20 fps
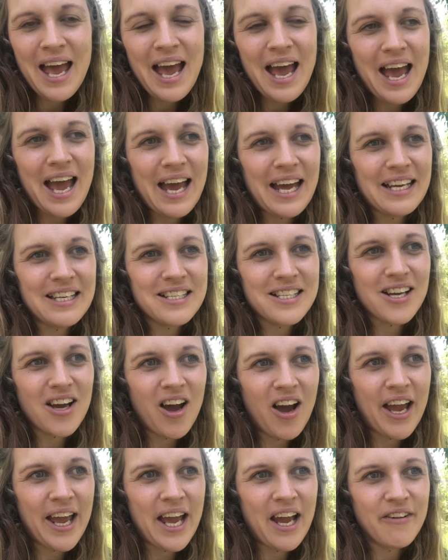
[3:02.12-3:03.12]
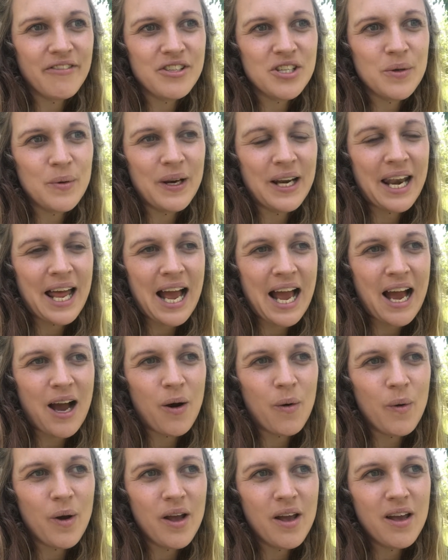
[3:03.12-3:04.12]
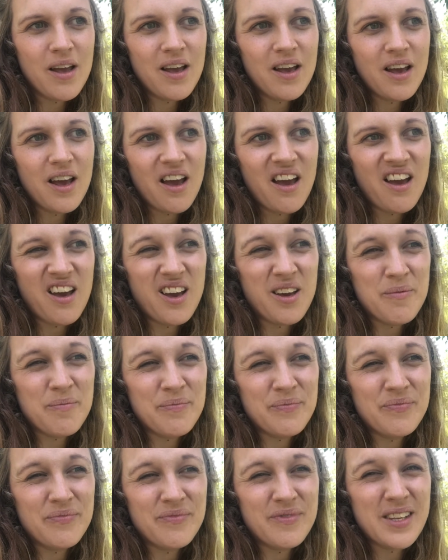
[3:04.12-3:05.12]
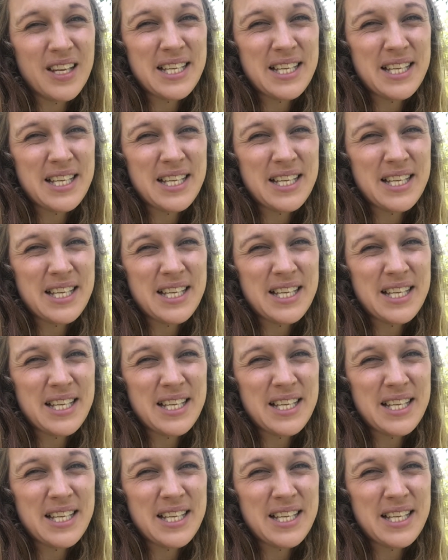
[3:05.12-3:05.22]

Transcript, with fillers: and I have to allow 10